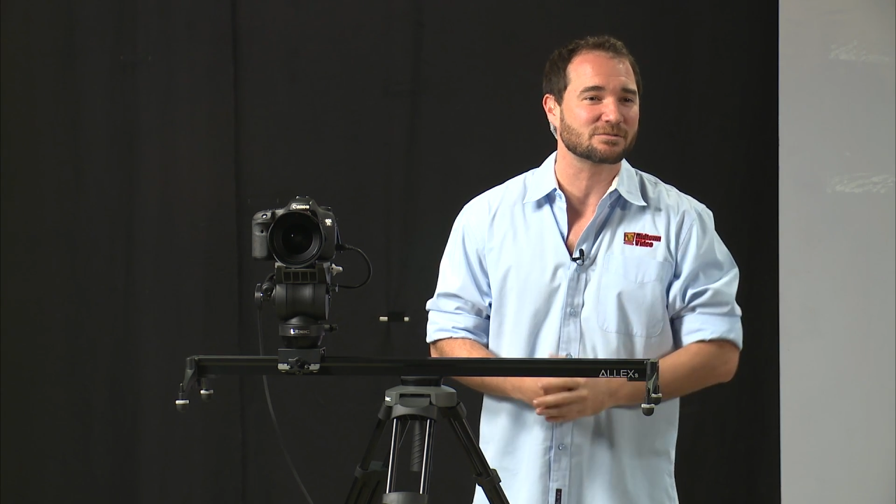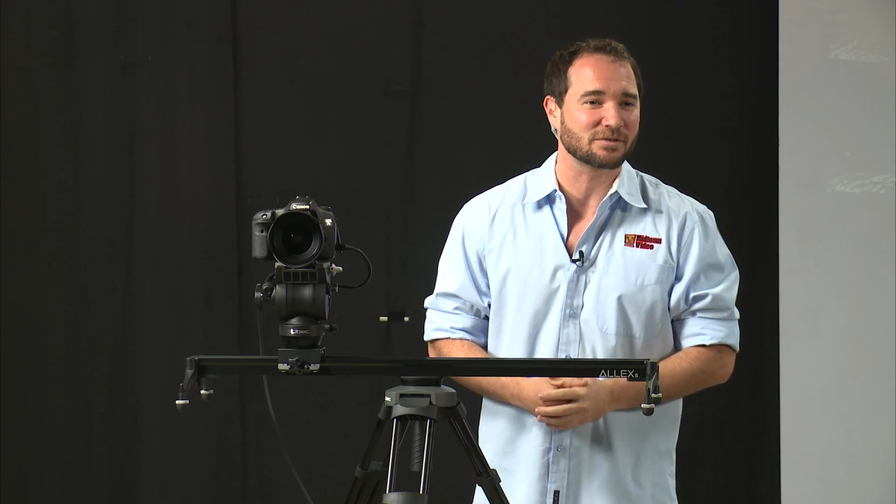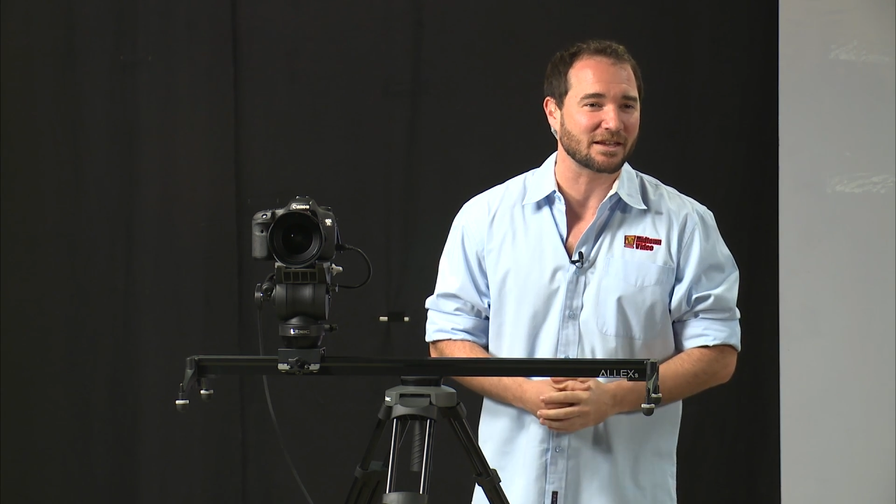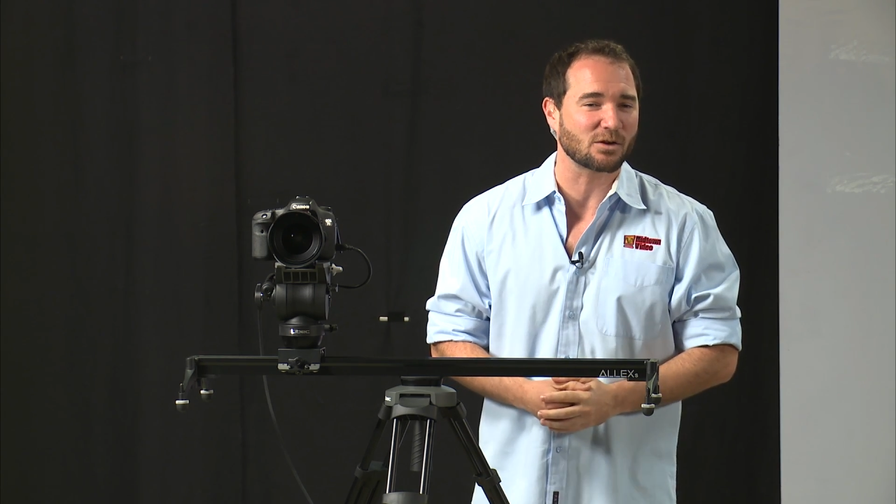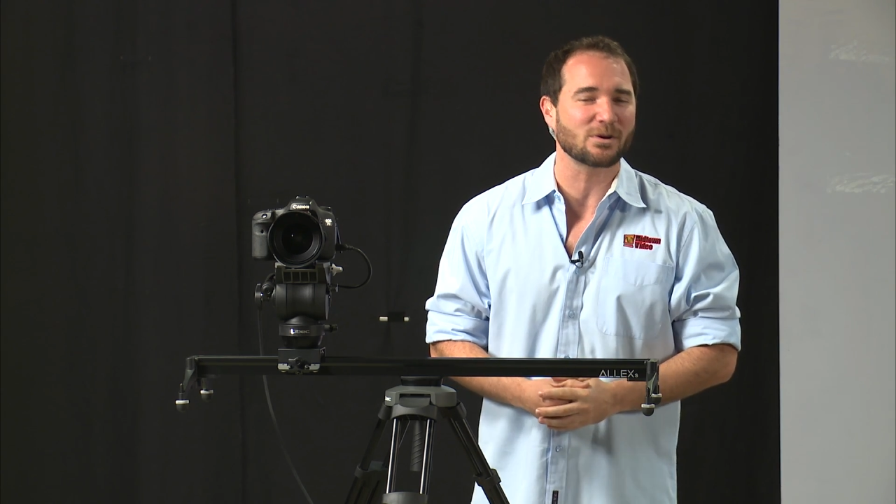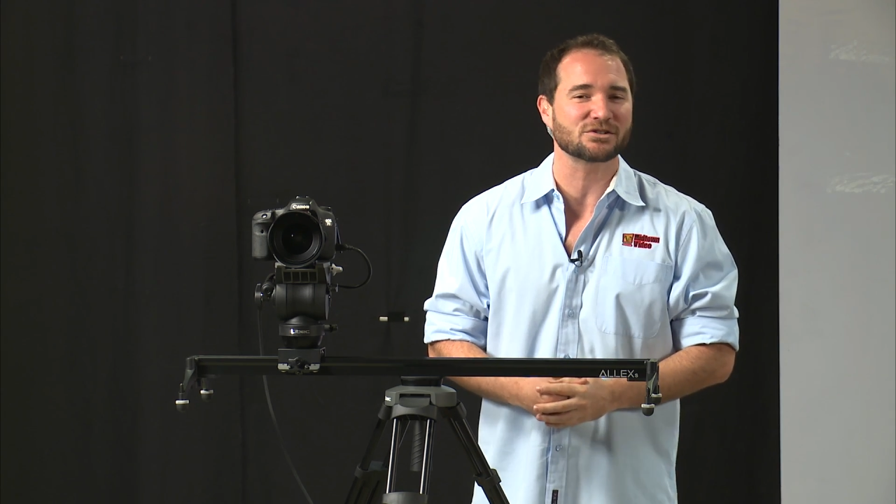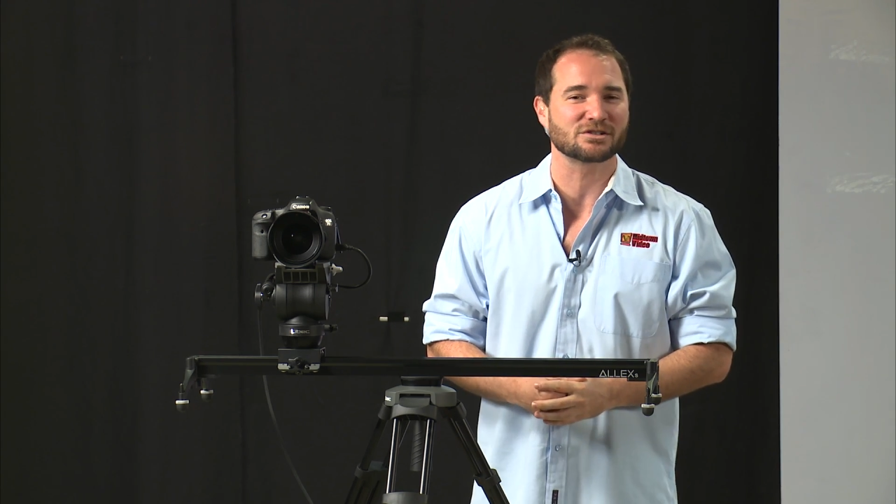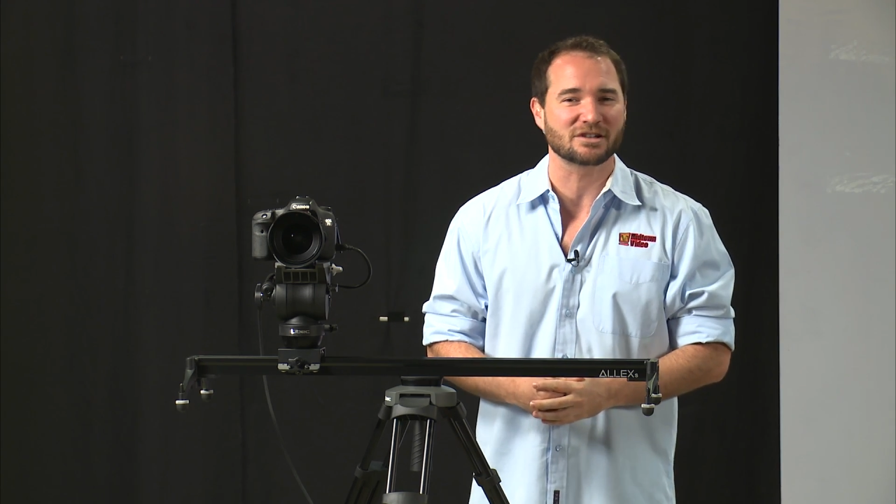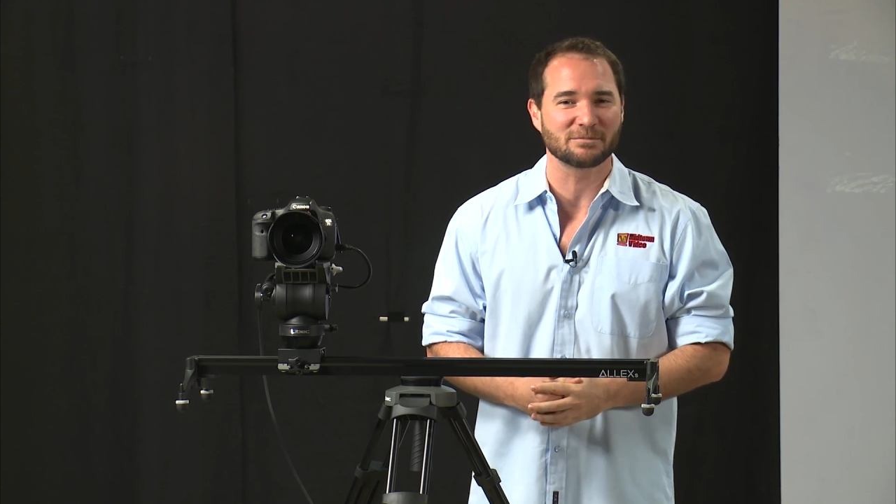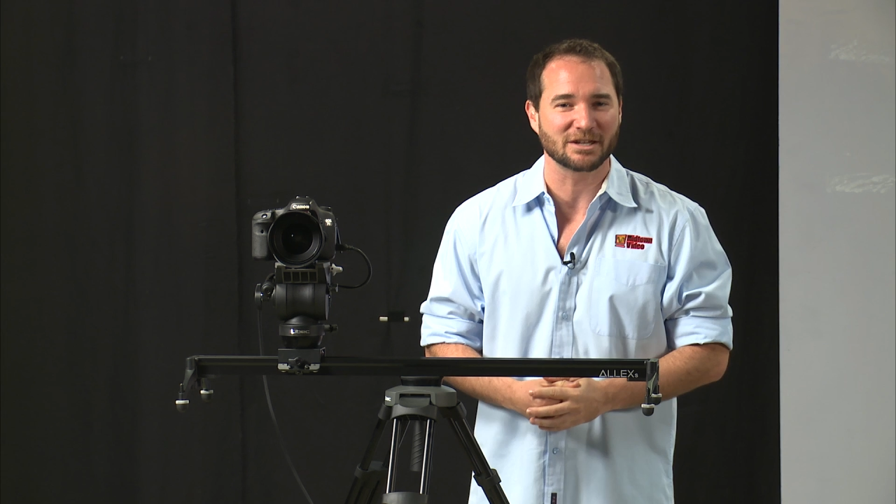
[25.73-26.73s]
with a question
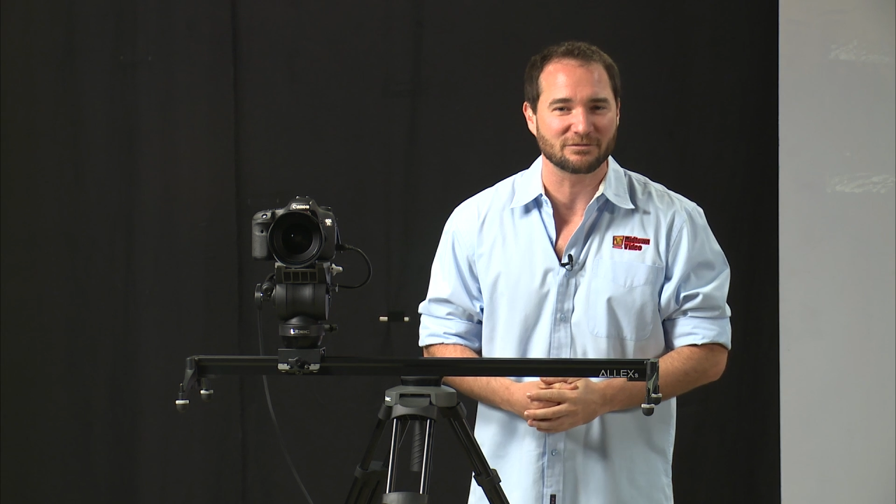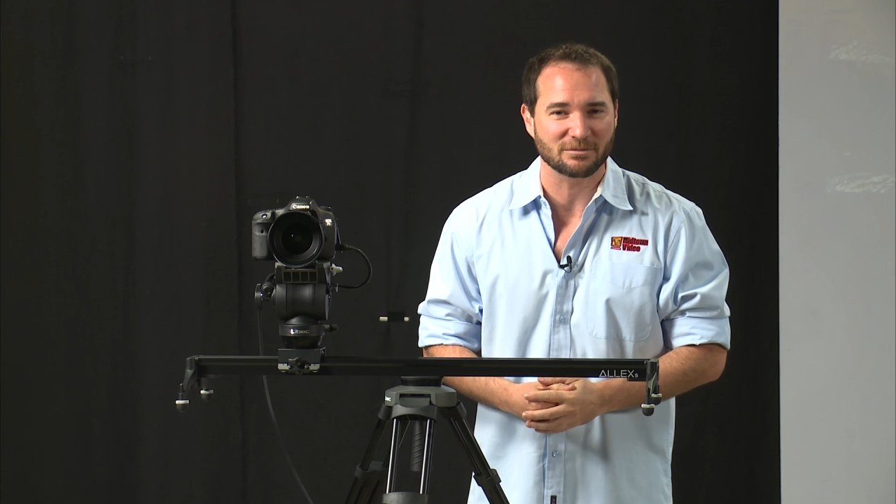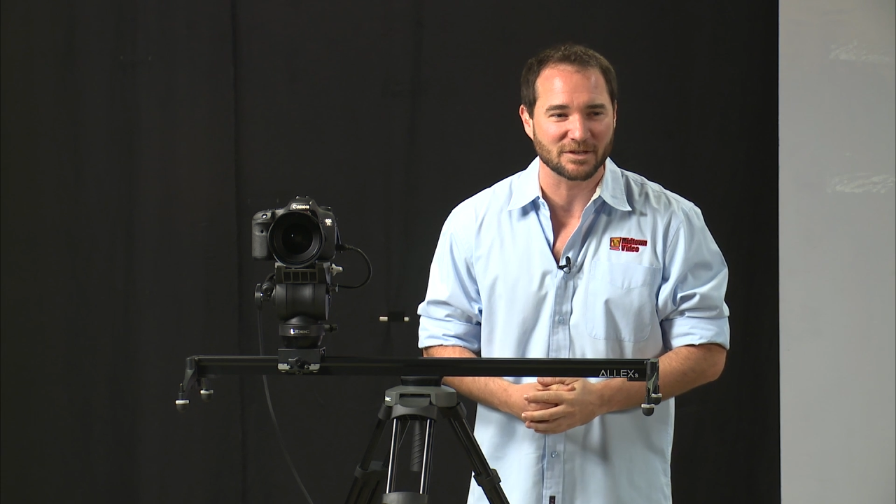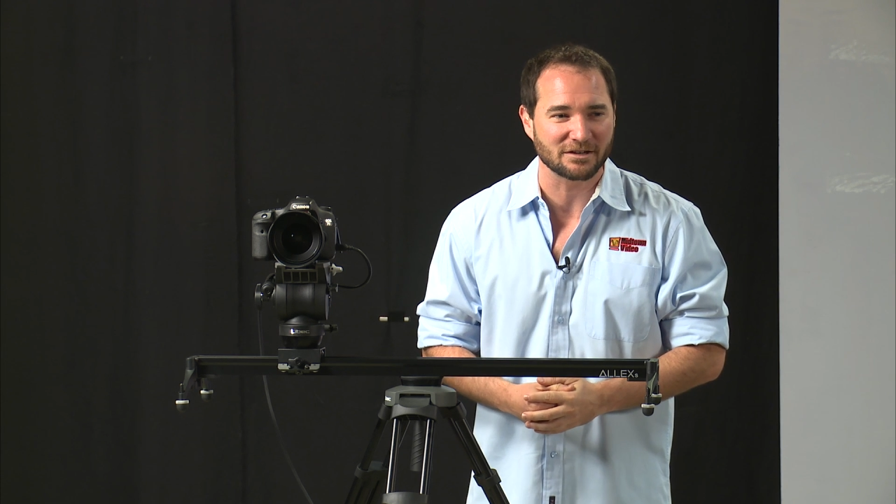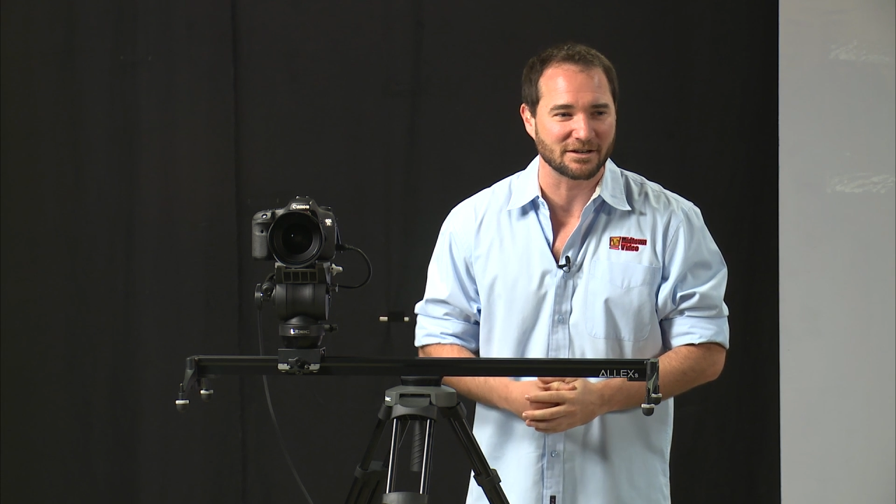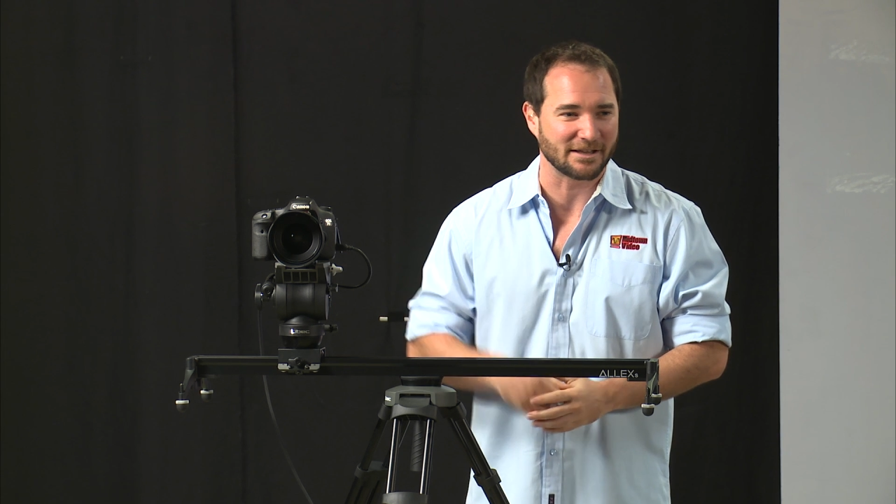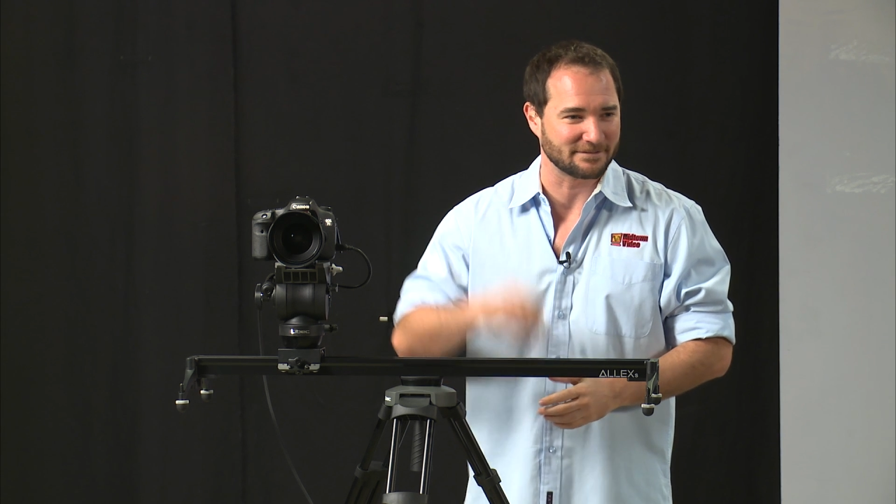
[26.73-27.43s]
coming in from the internet.